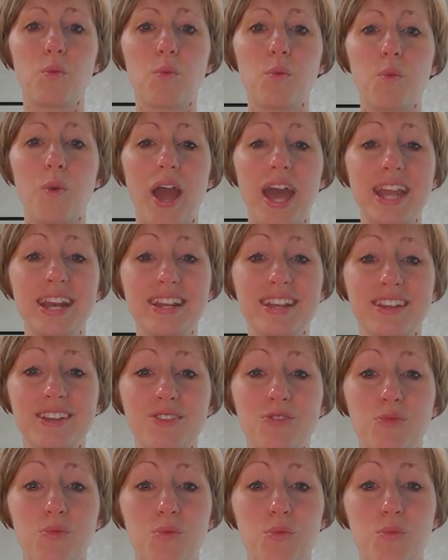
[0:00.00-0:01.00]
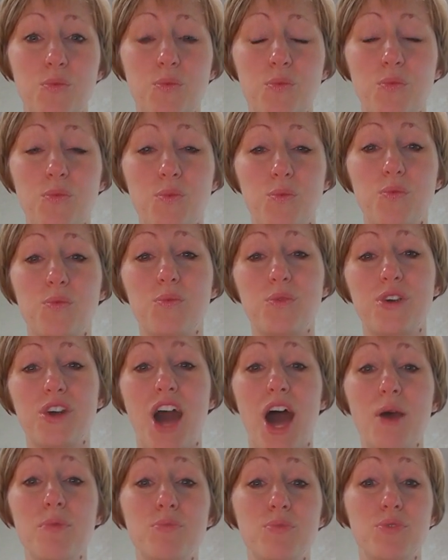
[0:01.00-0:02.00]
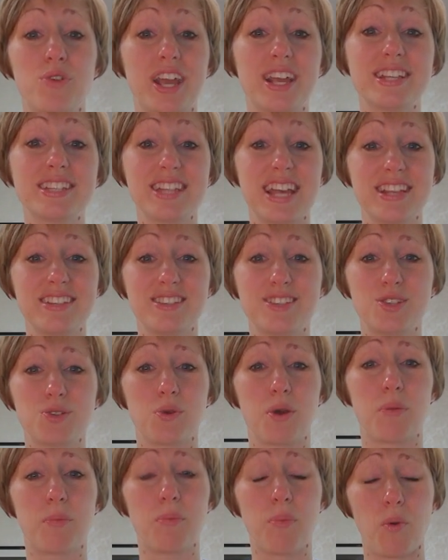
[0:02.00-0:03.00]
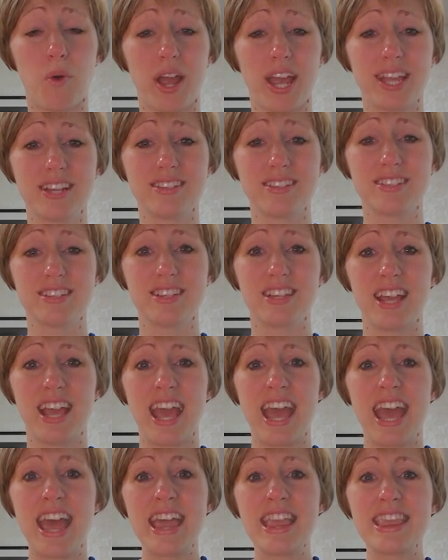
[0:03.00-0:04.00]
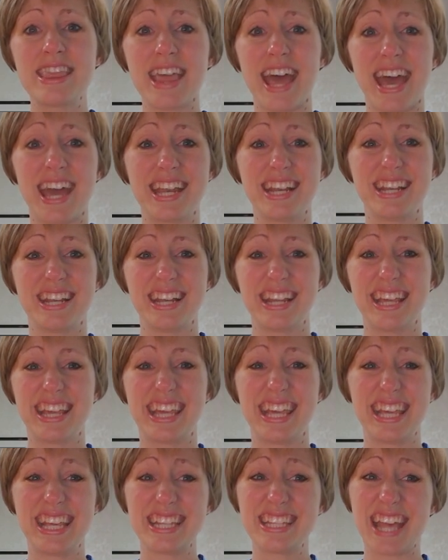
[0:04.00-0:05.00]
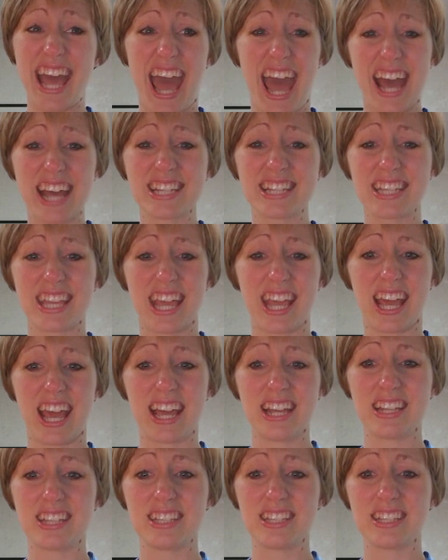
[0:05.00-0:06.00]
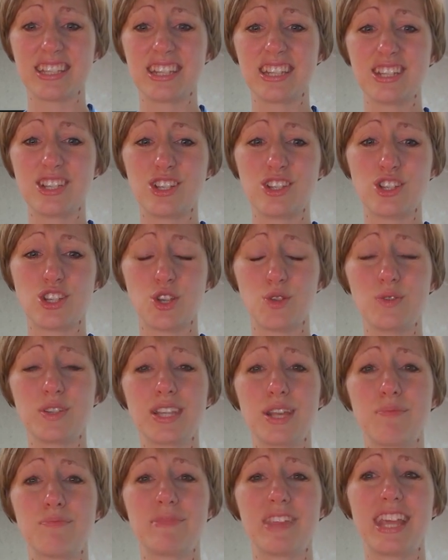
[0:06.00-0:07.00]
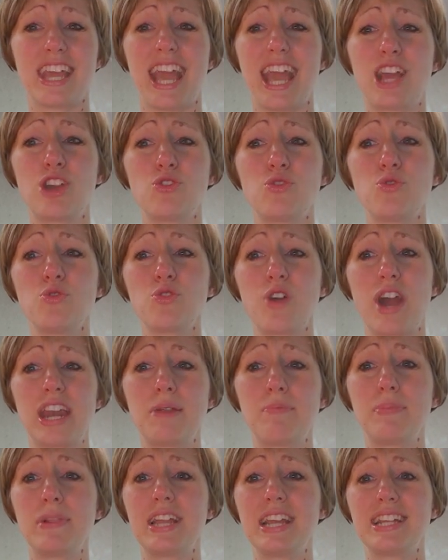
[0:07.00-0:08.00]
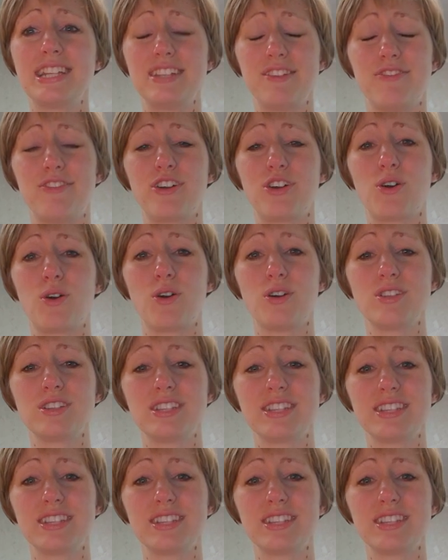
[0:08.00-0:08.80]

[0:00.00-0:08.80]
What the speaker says: When God brings us to a point that He's asking us to do something incredibly difficult,